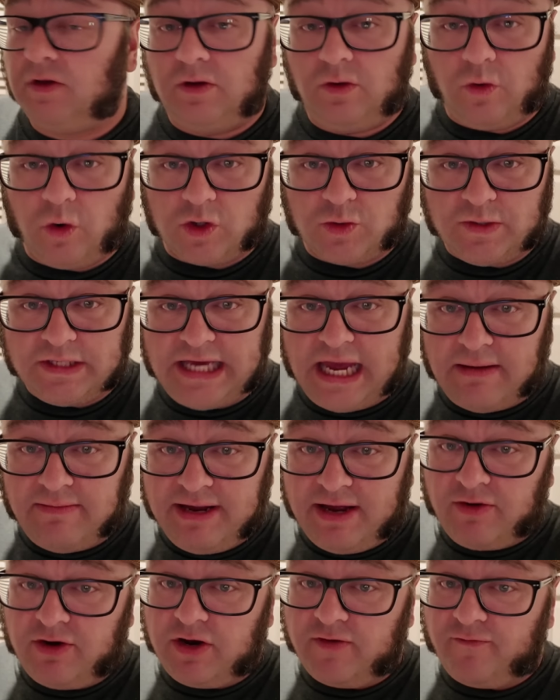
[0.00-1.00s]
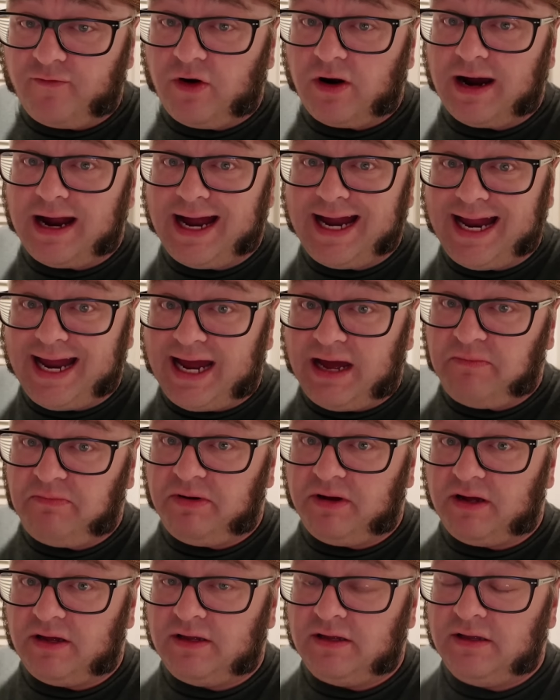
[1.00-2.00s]
of course, we came down here for
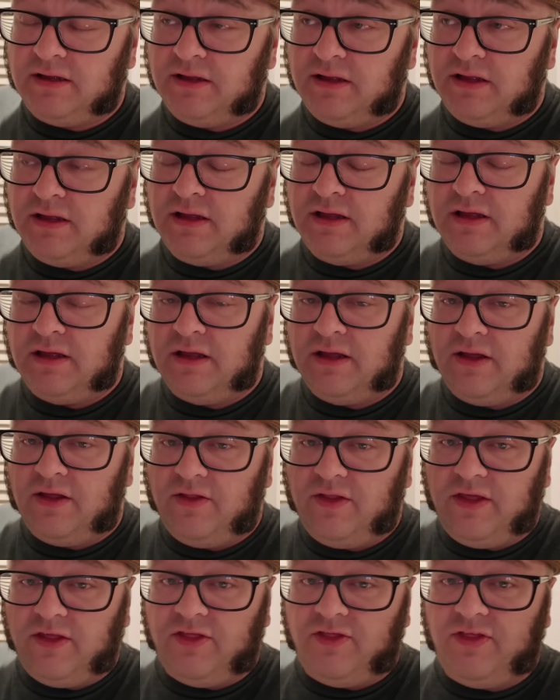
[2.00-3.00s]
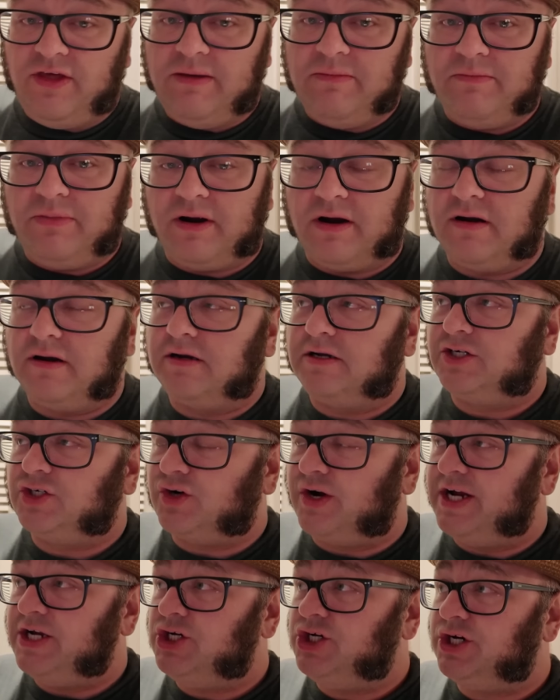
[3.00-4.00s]
IAAPA, the theme park
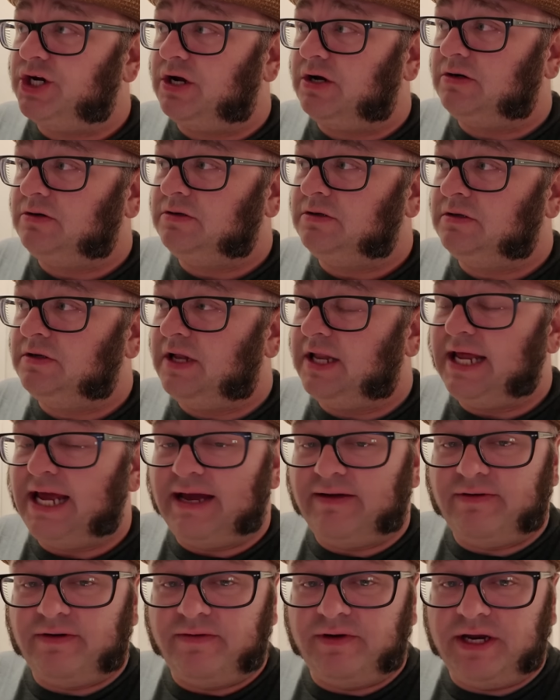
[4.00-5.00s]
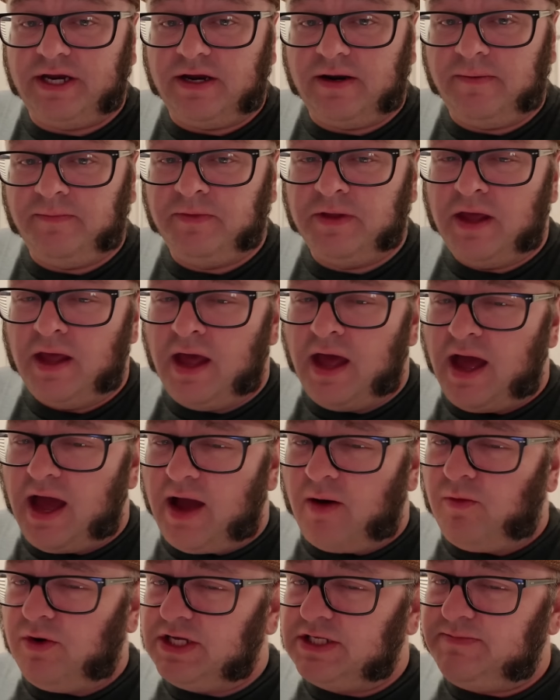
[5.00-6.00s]
trade show that they have every year.
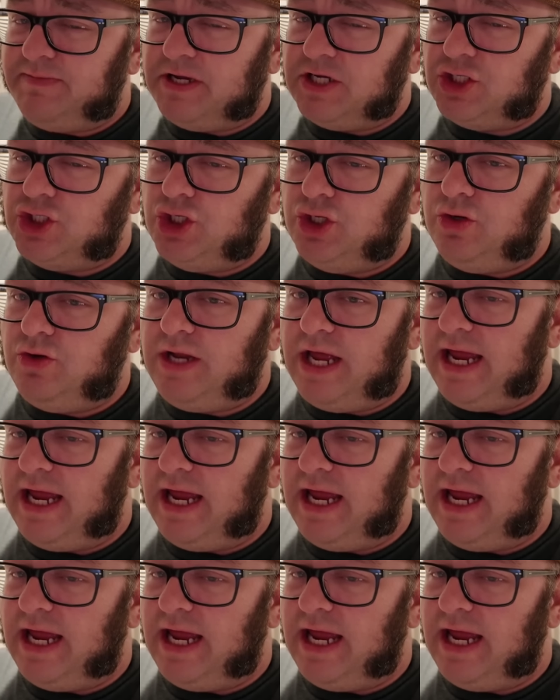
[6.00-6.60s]
I want to spend two